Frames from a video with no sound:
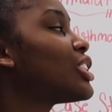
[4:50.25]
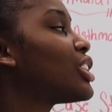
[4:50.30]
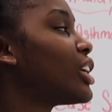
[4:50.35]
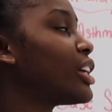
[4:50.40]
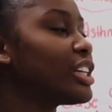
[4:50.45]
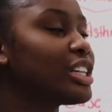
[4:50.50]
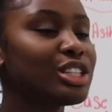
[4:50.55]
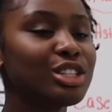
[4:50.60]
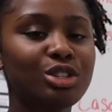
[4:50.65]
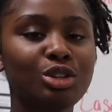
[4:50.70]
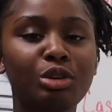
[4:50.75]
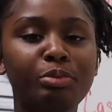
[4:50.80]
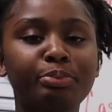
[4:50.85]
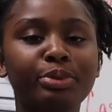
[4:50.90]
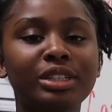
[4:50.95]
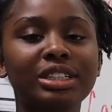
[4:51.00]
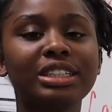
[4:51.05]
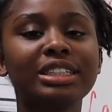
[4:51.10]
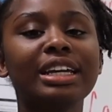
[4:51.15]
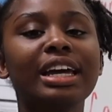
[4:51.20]

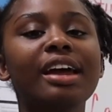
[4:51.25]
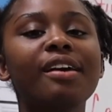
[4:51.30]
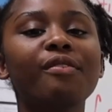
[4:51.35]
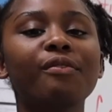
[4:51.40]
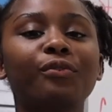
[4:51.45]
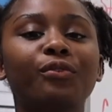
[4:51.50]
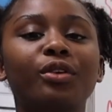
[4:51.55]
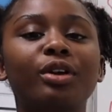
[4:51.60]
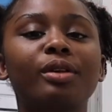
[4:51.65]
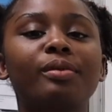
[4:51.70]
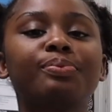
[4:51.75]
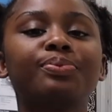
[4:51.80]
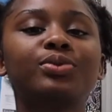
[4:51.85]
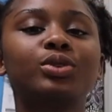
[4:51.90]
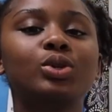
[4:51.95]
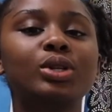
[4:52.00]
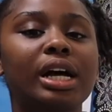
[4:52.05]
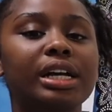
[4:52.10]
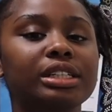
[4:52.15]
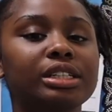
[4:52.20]
32% from
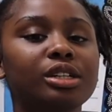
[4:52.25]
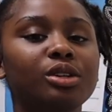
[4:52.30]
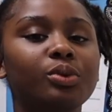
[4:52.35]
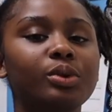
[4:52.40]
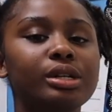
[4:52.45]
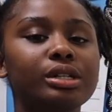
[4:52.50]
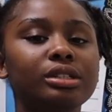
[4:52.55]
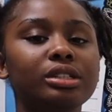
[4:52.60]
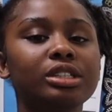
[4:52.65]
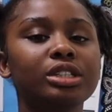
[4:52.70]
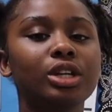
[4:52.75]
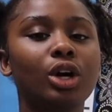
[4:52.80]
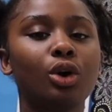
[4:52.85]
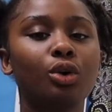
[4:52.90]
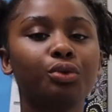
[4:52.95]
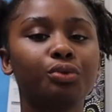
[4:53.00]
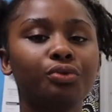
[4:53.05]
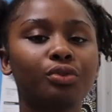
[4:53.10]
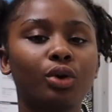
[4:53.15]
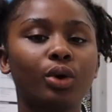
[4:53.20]
2001
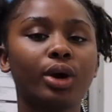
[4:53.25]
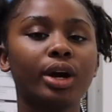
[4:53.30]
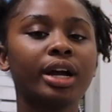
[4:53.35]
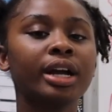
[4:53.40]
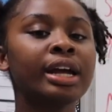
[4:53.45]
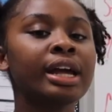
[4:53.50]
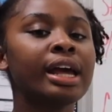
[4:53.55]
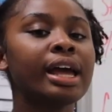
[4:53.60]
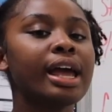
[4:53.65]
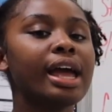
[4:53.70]
to 04,